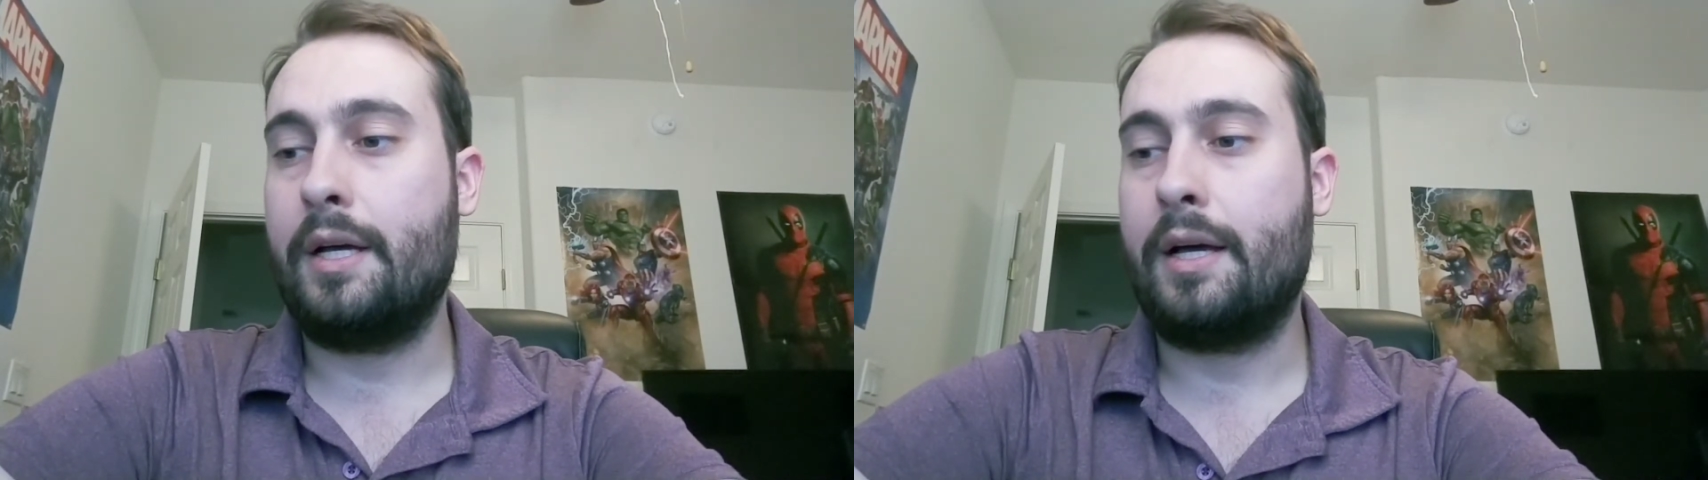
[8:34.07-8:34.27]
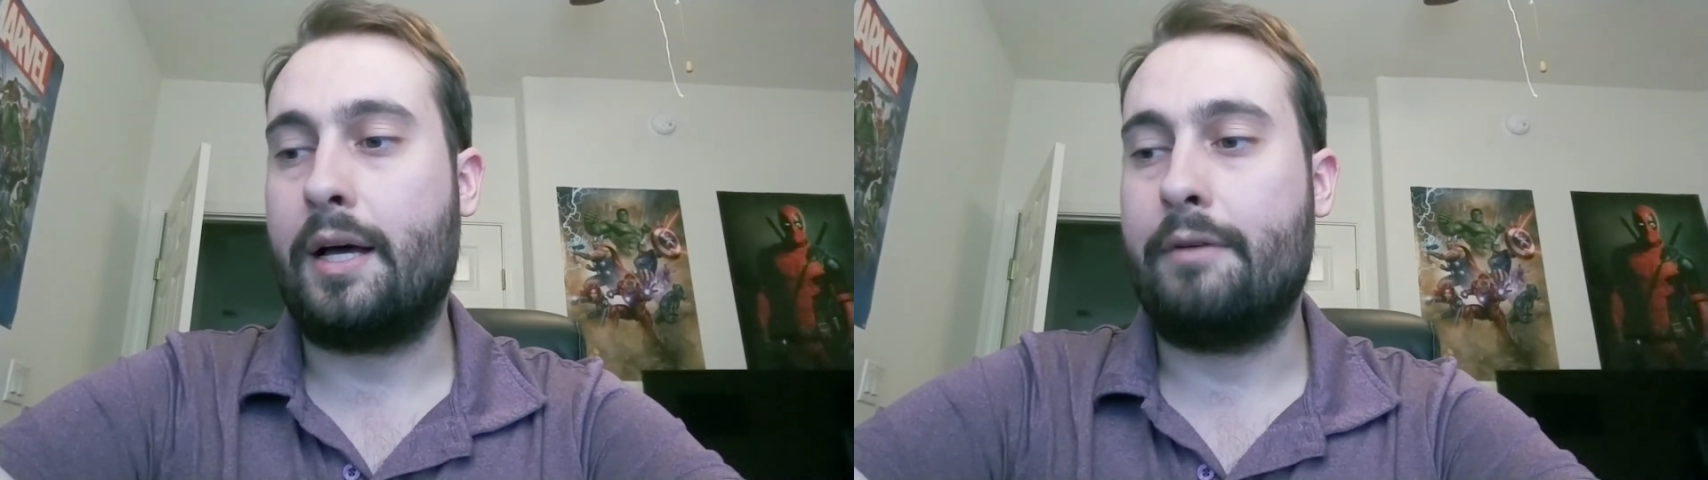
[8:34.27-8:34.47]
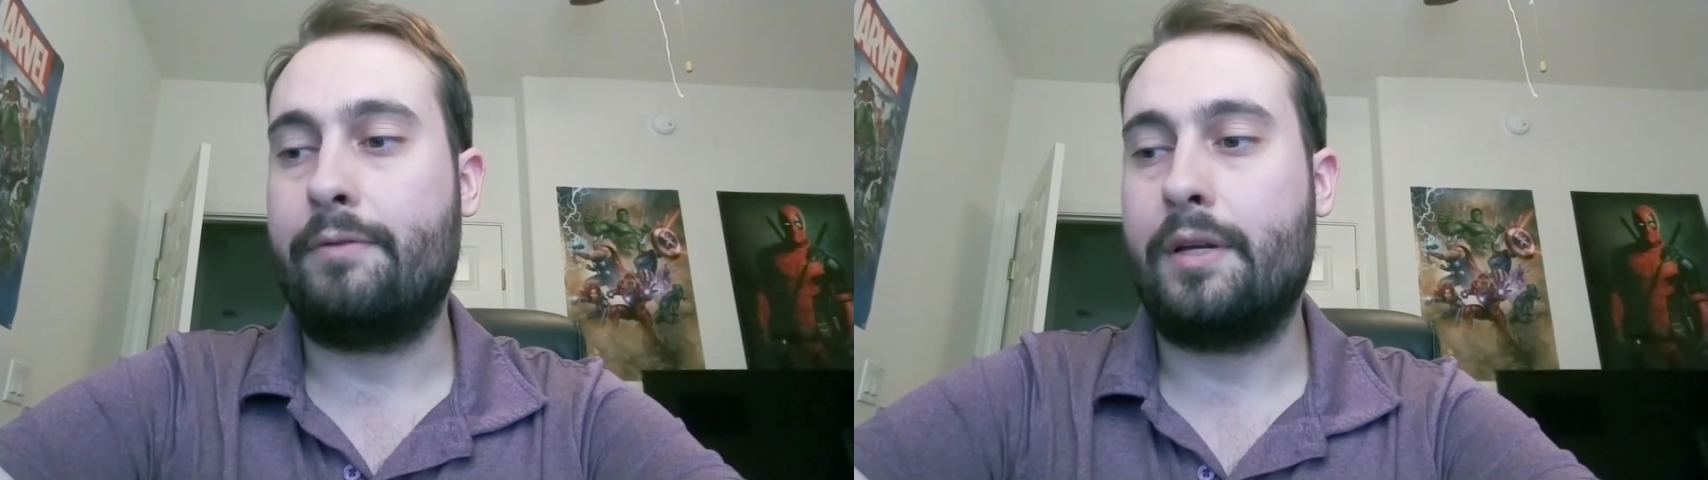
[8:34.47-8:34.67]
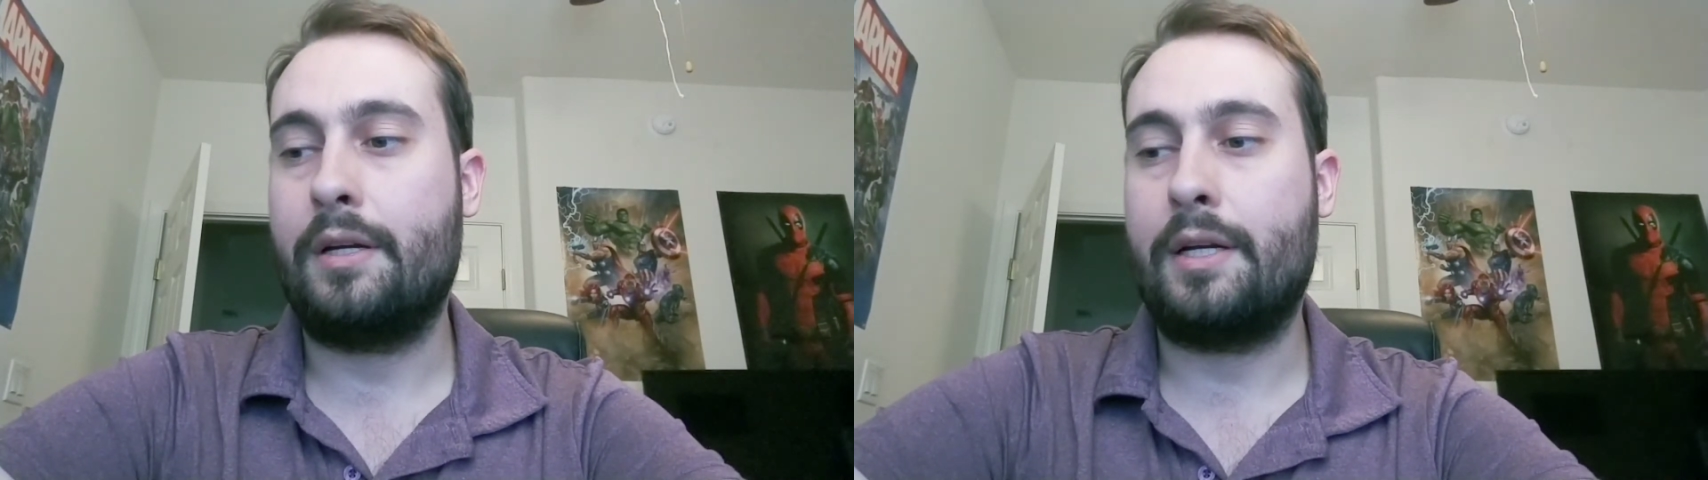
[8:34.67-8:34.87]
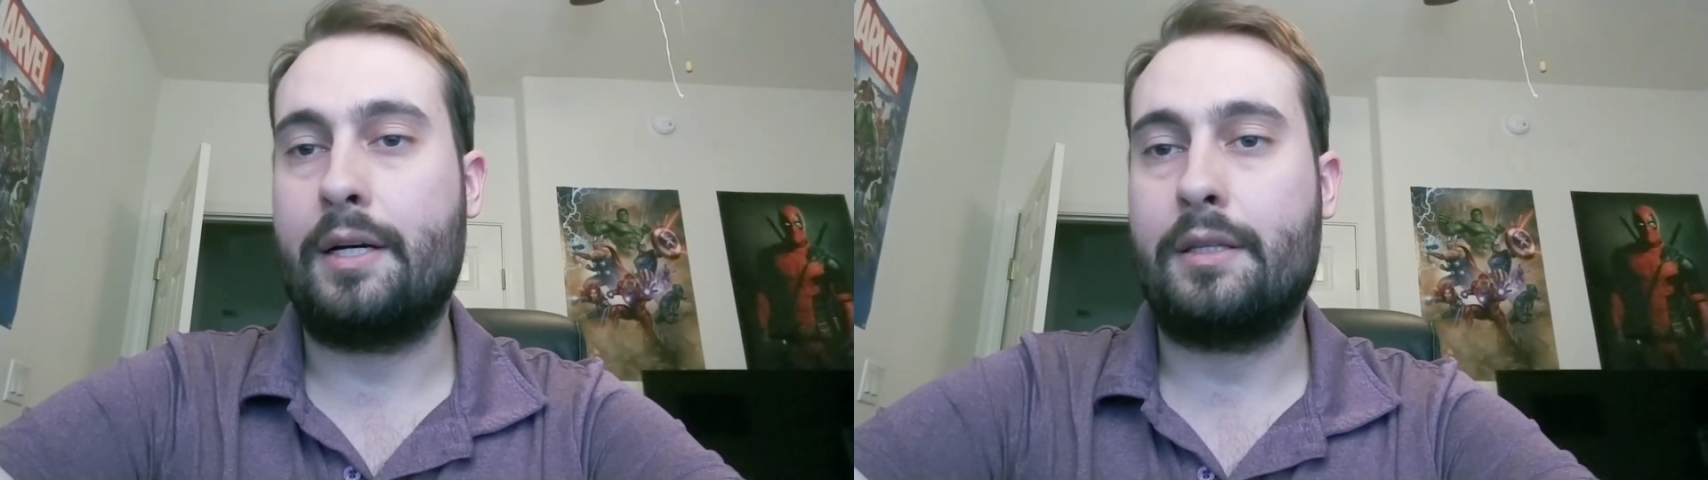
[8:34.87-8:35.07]
I
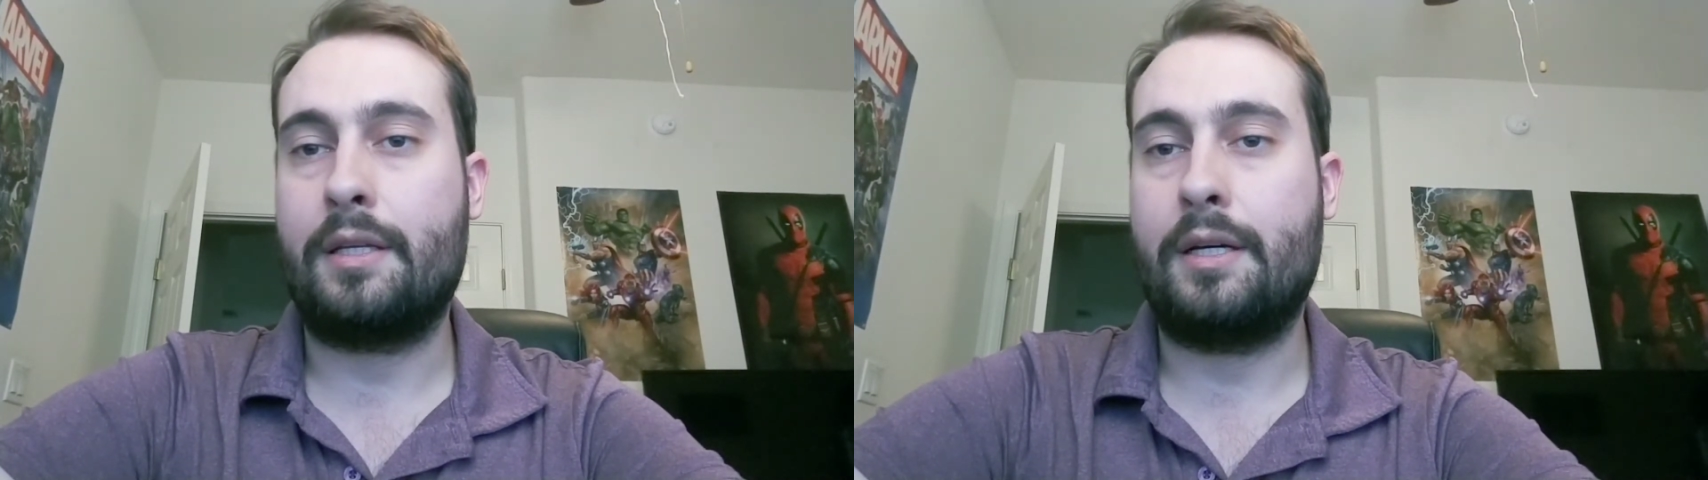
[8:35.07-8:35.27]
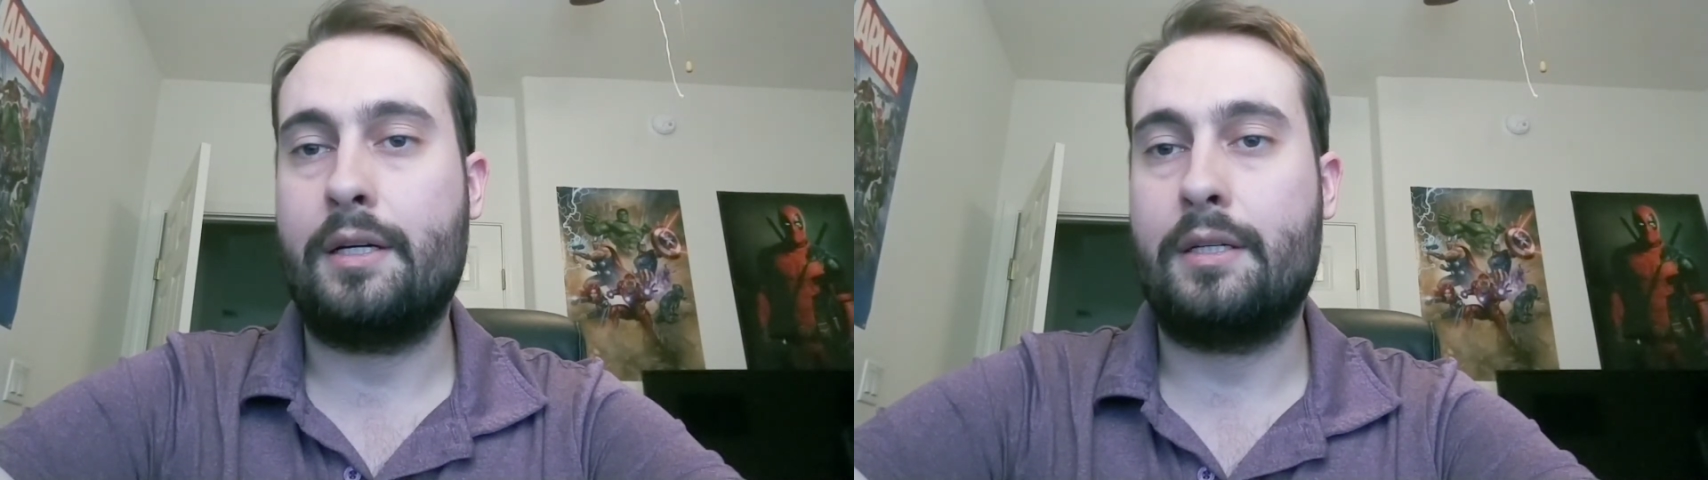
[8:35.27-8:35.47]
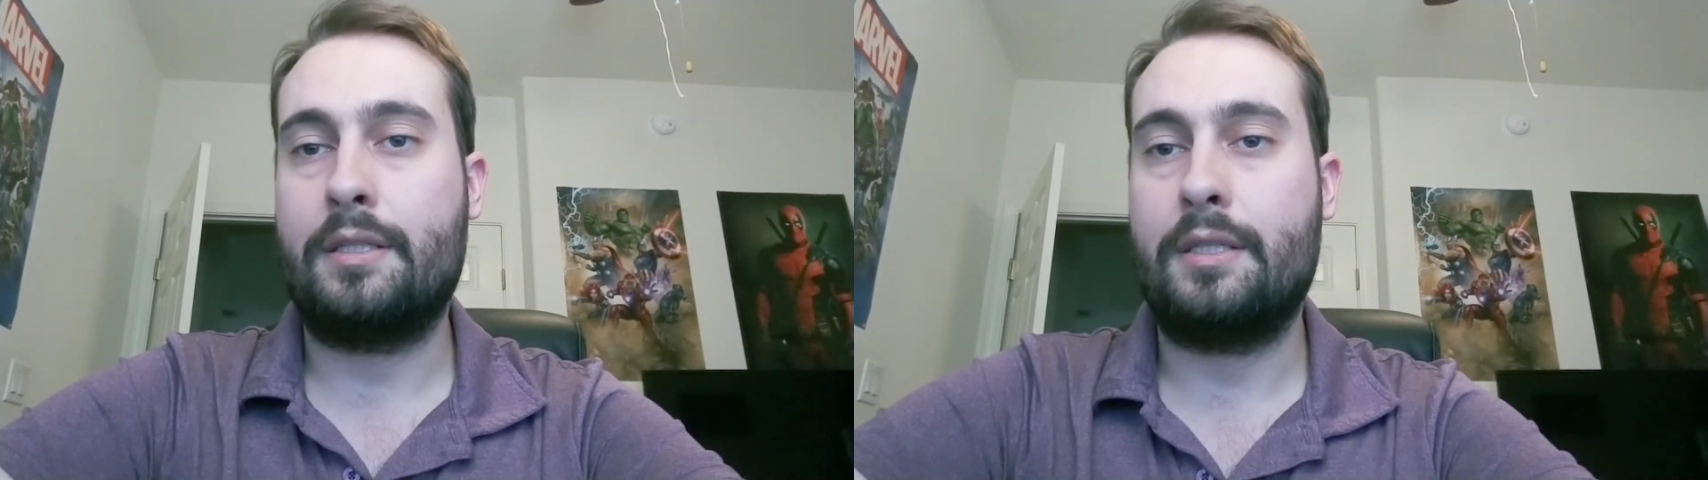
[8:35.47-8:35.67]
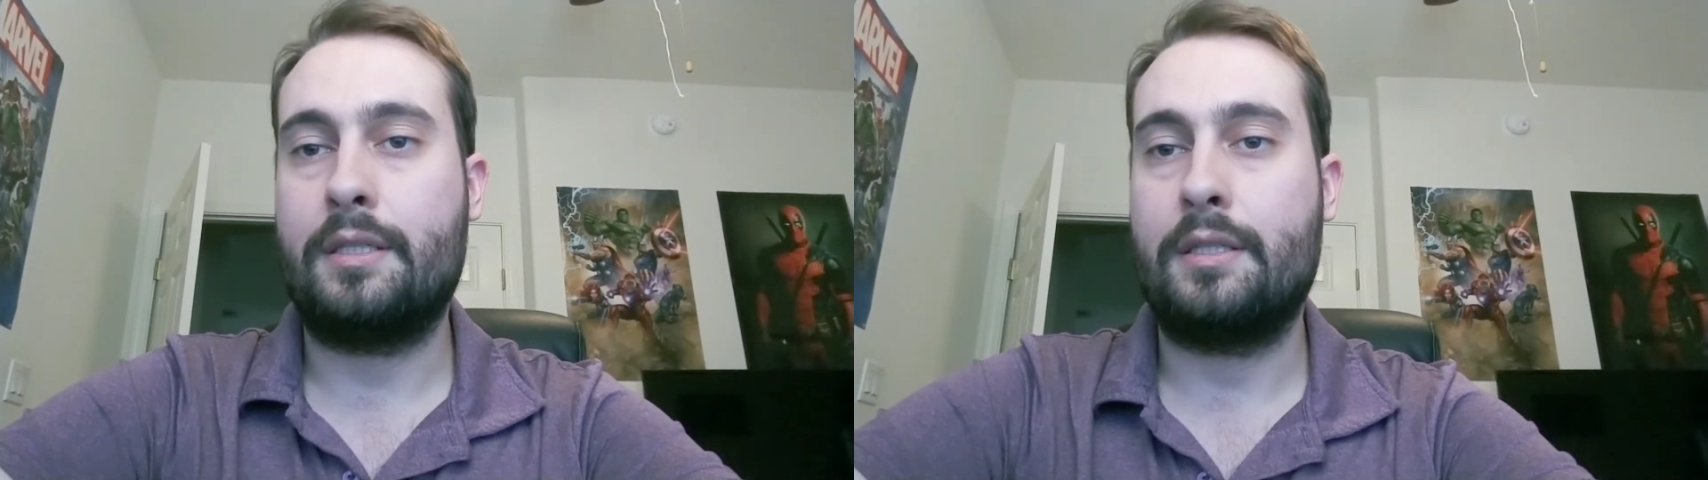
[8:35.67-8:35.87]
figured out the